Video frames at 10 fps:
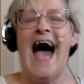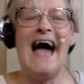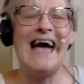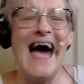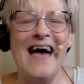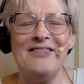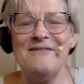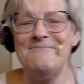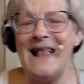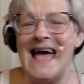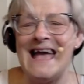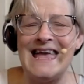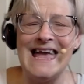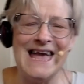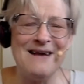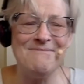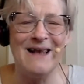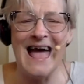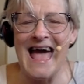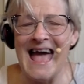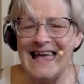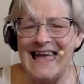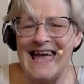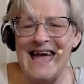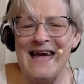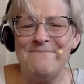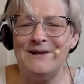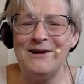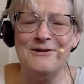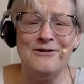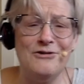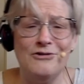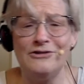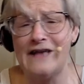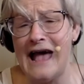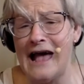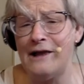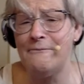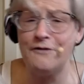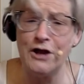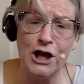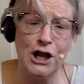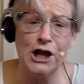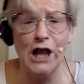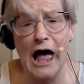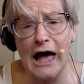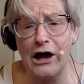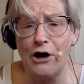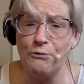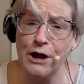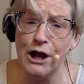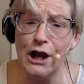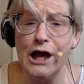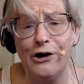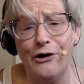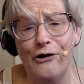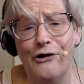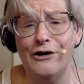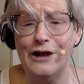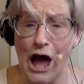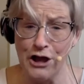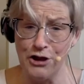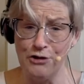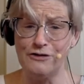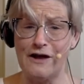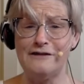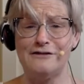I got the blankie, blankie blues, and I'm feeling like I really could use a